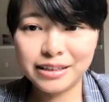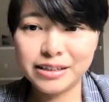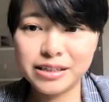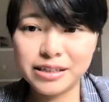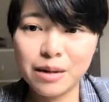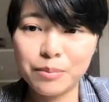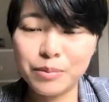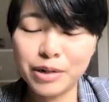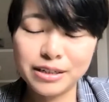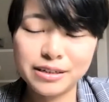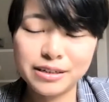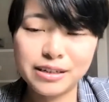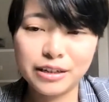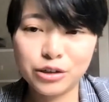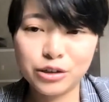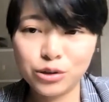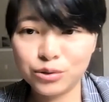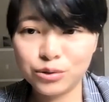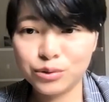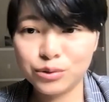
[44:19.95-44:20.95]
the summer
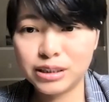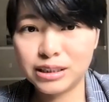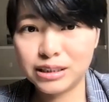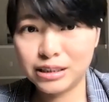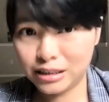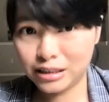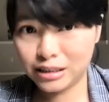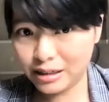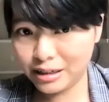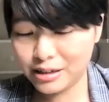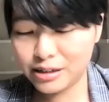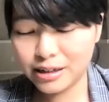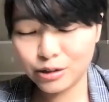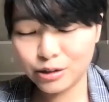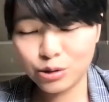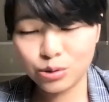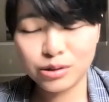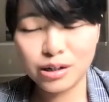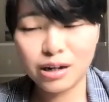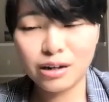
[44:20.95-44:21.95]
institute
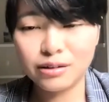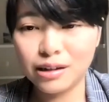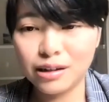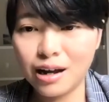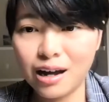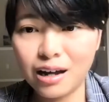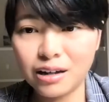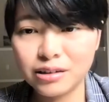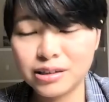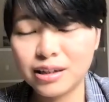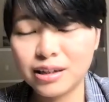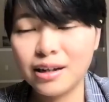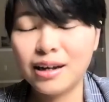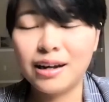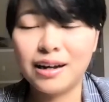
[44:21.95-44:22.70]
institute or not,